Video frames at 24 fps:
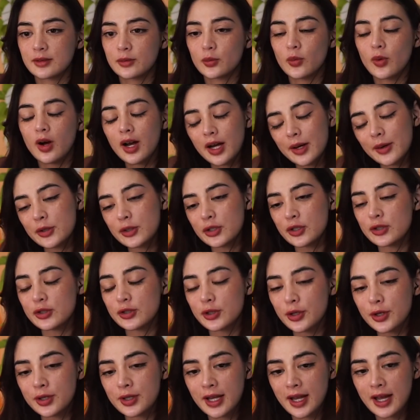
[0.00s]
Why would you
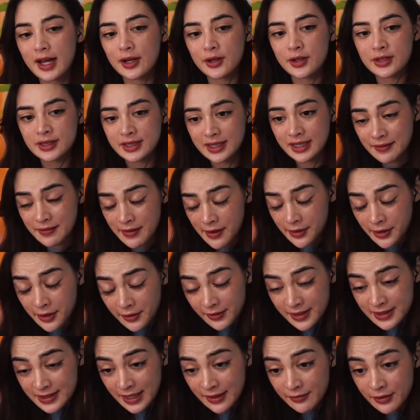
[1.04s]
do that? Because even if there
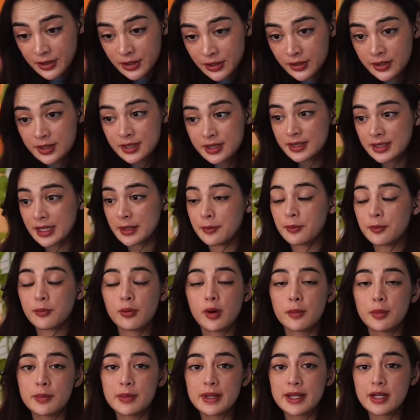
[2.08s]
is evidence, they
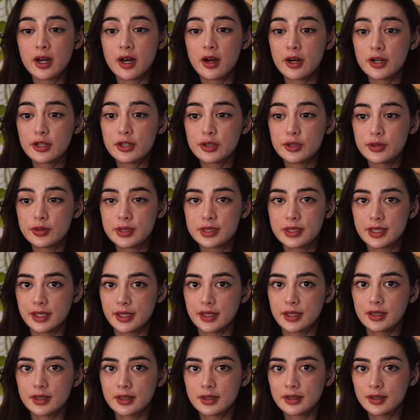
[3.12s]
probably can't use
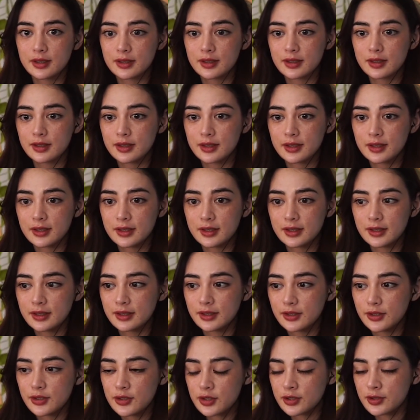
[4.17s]
it.
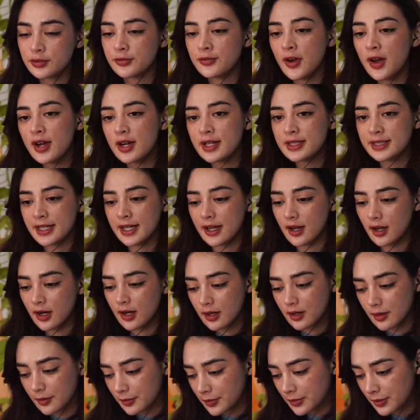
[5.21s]
You just fucked it
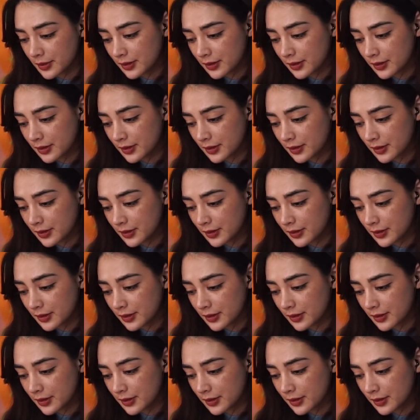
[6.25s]
up.